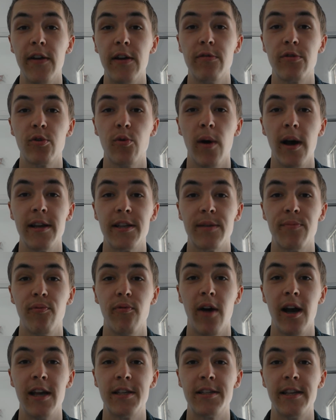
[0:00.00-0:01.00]
it was quite a
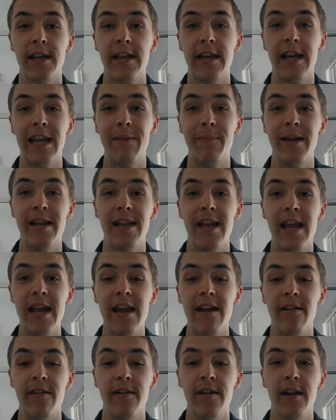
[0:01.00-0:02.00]
surprise seeing him in
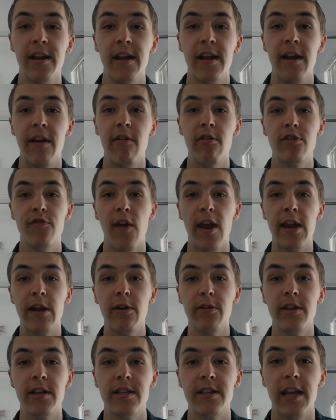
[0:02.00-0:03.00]
there, and it was very
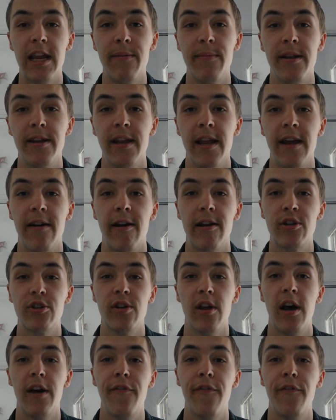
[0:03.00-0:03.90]
good to see him in there actually.